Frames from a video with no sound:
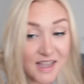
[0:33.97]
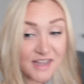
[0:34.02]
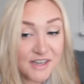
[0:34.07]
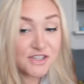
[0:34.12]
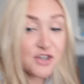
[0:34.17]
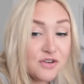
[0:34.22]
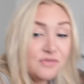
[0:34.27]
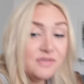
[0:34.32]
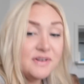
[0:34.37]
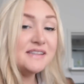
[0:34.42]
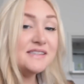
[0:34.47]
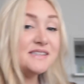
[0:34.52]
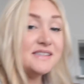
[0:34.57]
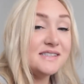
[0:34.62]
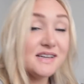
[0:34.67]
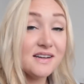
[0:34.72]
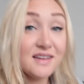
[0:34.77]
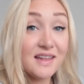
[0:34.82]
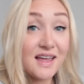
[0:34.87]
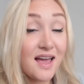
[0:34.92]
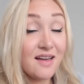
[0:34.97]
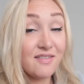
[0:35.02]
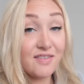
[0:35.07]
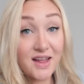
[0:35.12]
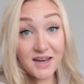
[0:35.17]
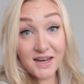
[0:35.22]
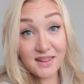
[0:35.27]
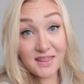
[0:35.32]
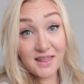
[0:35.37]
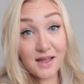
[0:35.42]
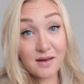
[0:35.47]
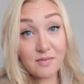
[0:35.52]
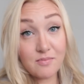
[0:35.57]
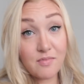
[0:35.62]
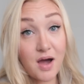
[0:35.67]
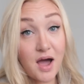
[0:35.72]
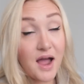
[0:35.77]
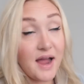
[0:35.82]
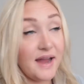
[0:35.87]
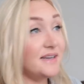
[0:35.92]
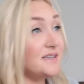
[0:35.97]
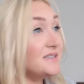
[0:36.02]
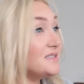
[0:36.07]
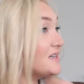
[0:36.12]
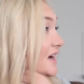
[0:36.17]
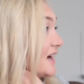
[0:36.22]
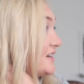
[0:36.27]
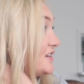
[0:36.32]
I don't necessarily have anything in mind.